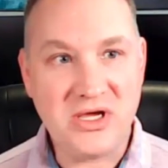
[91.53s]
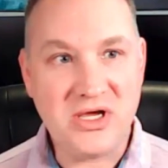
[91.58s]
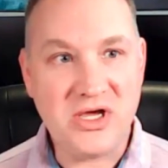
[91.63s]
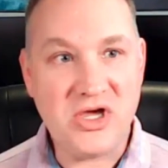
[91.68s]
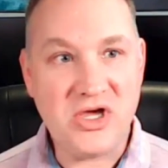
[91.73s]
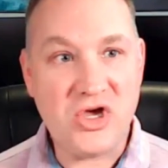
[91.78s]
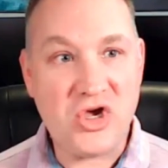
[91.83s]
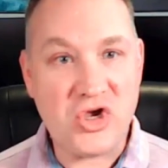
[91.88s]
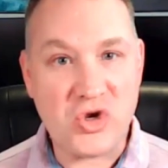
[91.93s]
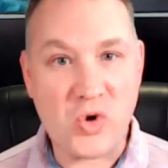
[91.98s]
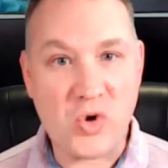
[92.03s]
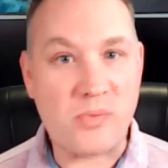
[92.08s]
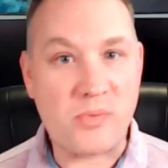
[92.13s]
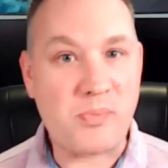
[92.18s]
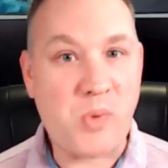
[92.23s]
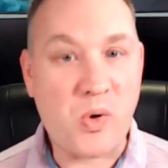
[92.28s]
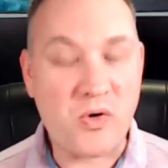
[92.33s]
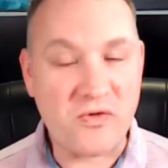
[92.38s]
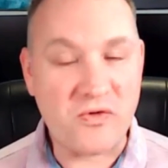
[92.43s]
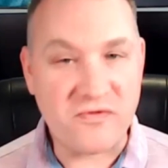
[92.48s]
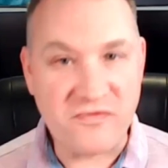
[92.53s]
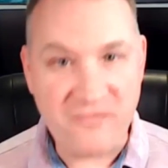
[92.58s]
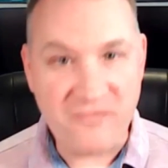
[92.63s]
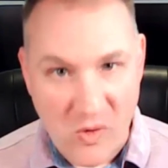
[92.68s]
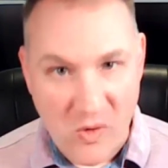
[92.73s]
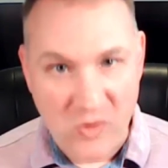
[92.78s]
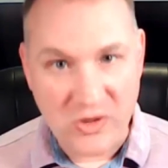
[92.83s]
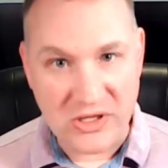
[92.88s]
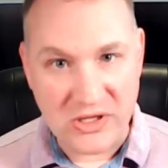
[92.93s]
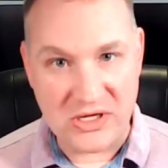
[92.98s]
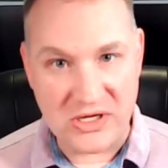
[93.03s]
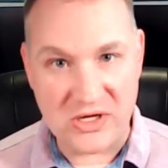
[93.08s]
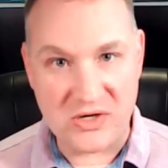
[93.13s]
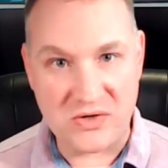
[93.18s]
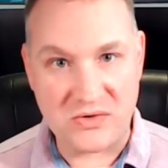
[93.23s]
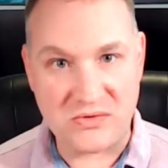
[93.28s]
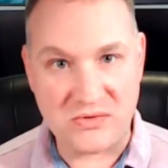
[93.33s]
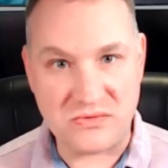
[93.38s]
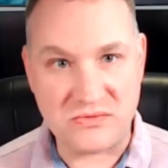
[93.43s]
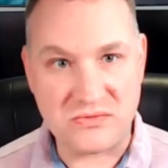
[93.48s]
your
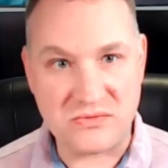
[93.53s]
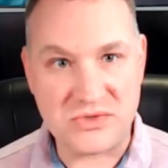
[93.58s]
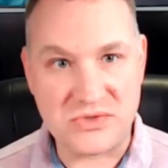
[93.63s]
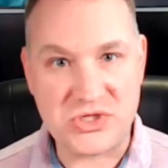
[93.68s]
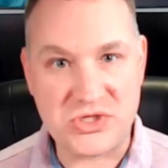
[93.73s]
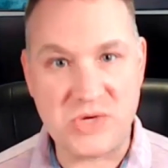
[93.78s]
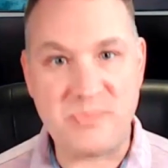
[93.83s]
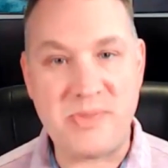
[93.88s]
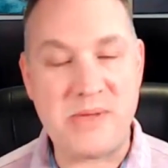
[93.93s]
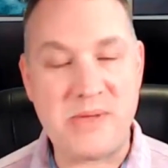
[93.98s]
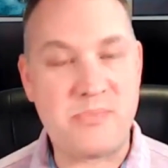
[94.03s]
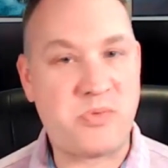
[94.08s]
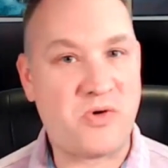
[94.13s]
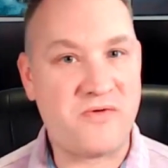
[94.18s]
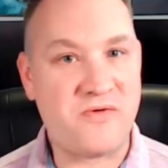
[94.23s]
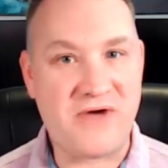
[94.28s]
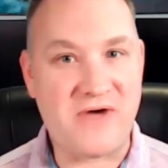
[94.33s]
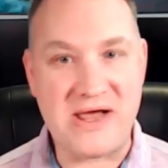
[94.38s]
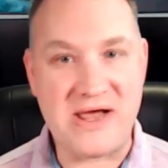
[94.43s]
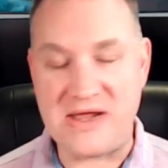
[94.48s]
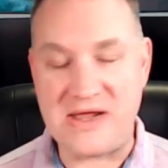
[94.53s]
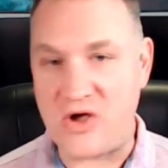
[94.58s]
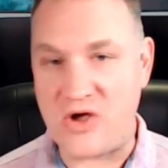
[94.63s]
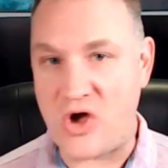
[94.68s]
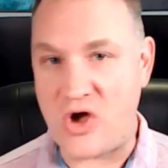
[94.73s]
portfolio should be providing